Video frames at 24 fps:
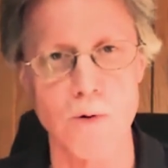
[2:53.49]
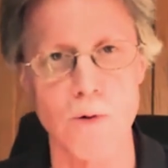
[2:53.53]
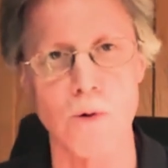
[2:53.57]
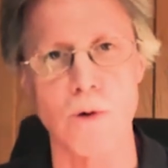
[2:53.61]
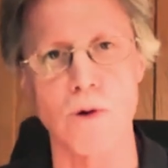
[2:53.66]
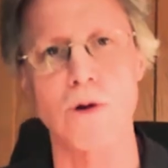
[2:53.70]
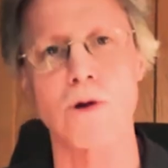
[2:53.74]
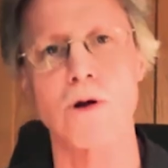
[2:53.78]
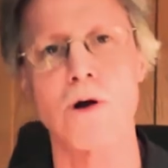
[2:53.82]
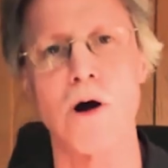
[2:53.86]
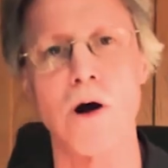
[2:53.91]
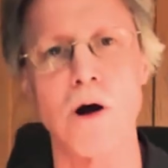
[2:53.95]

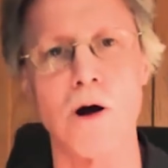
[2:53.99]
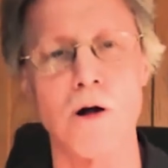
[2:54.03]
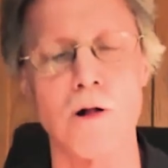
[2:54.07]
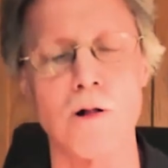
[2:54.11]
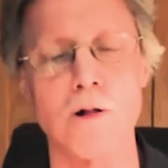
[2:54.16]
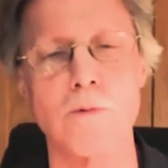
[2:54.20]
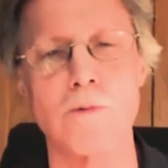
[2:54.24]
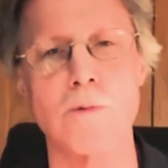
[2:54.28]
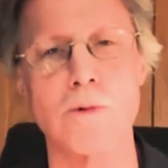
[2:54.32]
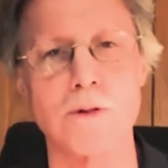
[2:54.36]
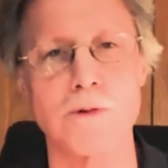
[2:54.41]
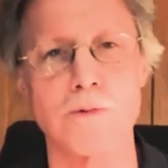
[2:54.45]
or
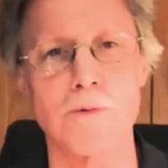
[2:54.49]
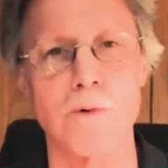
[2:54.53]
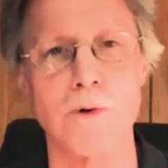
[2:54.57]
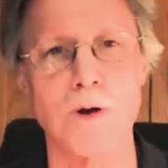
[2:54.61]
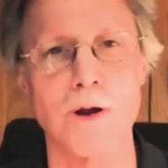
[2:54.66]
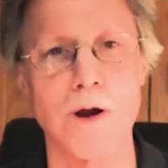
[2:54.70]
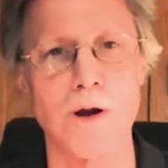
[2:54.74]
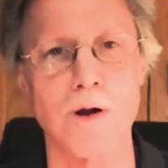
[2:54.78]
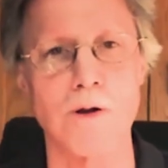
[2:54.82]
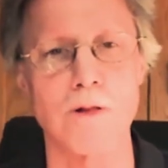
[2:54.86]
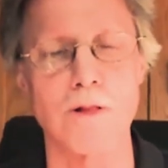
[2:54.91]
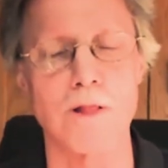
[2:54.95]
call, but
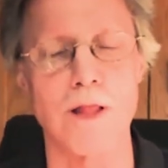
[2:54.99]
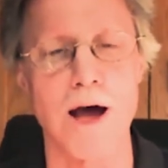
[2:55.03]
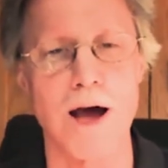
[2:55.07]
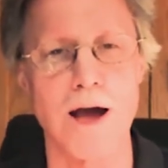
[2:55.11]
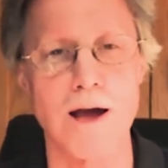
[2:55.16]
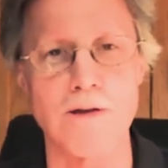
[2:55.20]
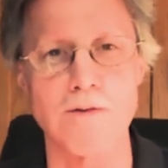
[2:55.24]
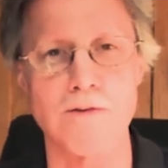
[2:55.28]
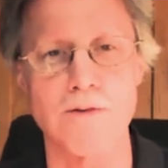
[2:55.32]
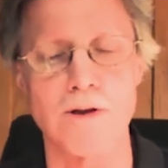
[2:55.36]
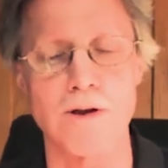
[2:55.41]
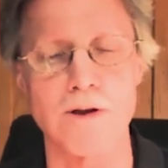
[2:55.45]
we are
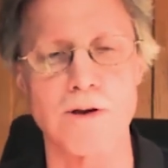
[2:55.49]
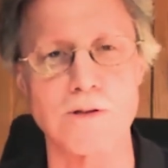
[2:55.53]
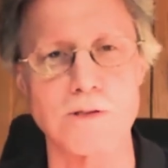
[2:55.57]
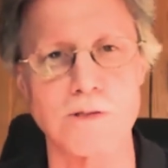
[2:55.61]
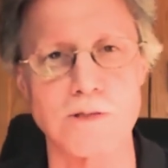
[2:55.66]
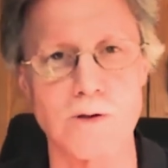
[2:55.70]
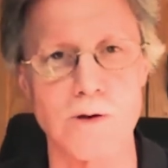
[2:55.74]
live here.